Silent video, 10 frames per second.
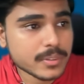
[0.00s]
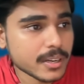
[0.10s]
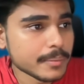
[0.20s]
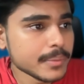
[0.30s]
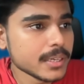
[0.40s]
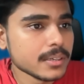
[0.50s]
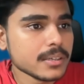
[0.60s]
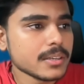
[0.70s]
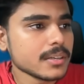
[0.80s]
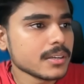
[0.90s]
come
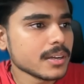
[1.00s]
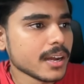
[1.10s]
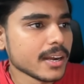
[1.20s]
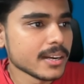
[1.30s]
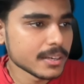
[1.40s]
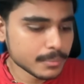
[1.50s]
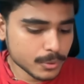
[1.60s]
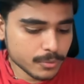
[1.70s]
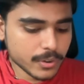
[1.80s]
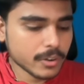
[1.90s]
here and
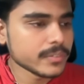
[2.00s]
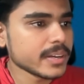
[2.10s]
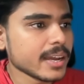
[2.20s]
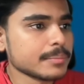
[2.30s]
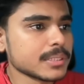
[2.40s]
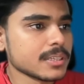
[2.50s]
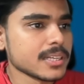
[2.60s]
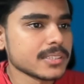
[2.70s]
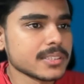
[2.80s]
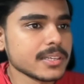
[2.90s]
remove one of the caption,
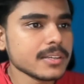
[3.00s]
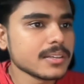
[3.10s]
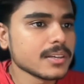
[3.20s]
let's say.